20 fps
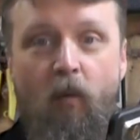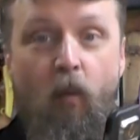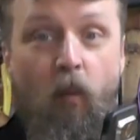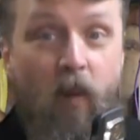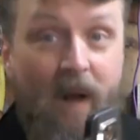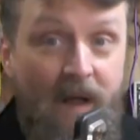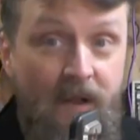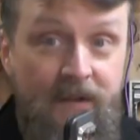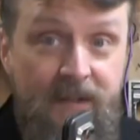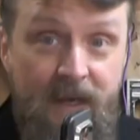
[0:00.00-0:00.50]

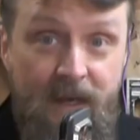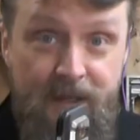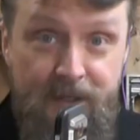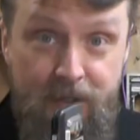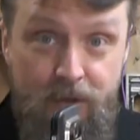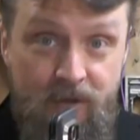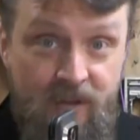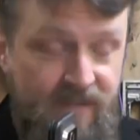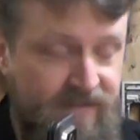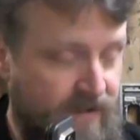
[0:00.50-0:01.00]
Well done,
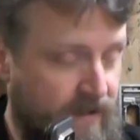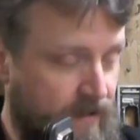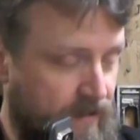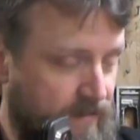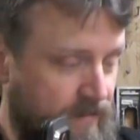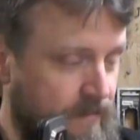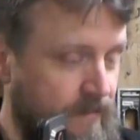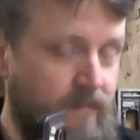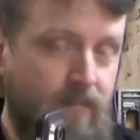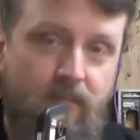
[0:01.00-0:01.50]

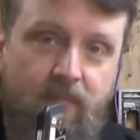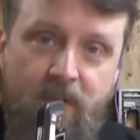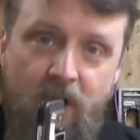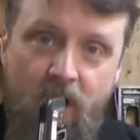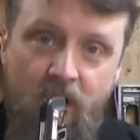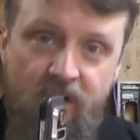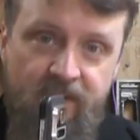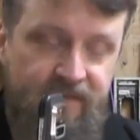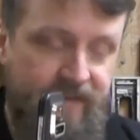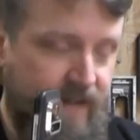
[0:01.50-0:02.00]
Ulefone.
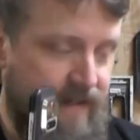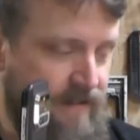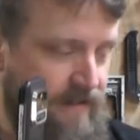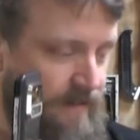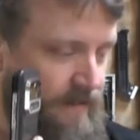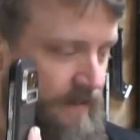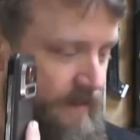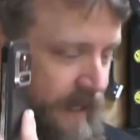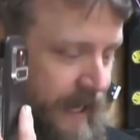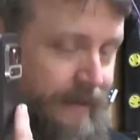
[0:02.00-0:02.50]
Perfect.
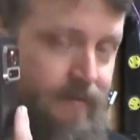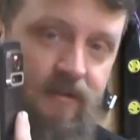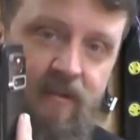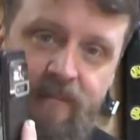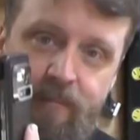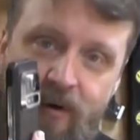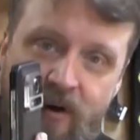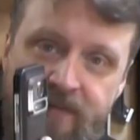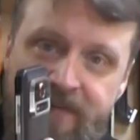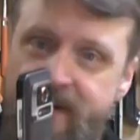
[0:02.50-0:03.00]

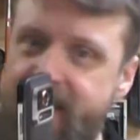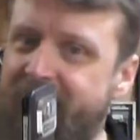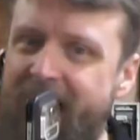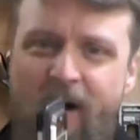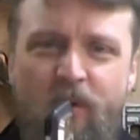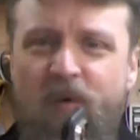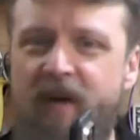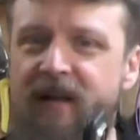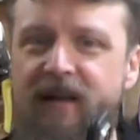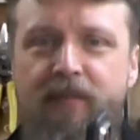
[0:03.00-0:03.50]
Absolutely perfect. I
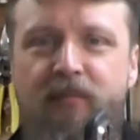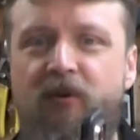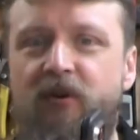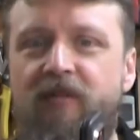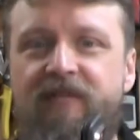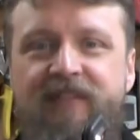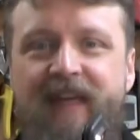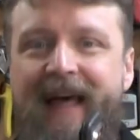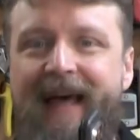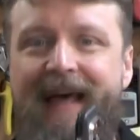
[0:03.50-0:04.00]
wouldn't
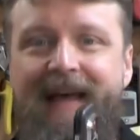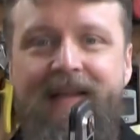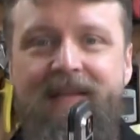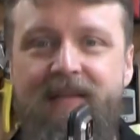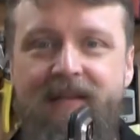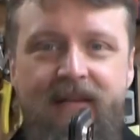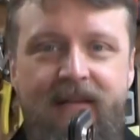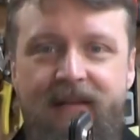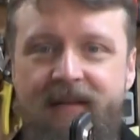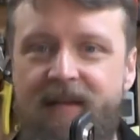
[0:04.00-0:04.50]
improve
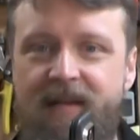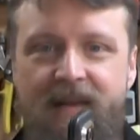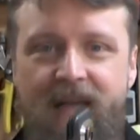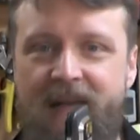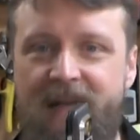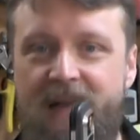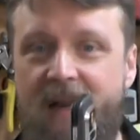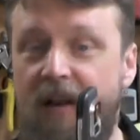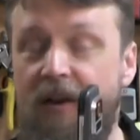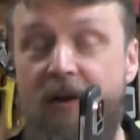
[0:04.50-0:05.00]
that.
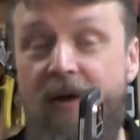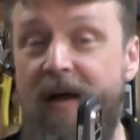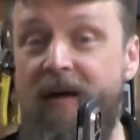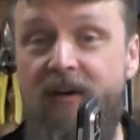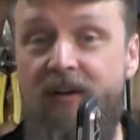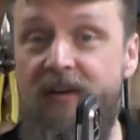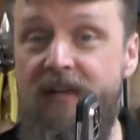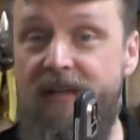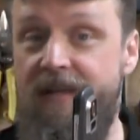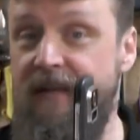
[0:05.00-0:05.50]
I don't know
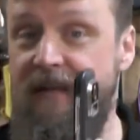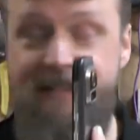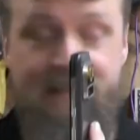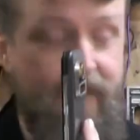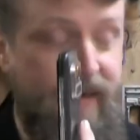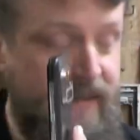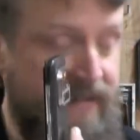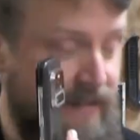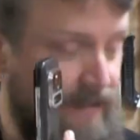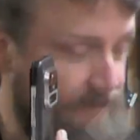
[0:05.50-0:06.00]
how I could. That's
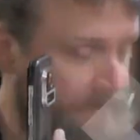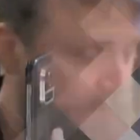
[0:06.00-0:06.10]
amazing.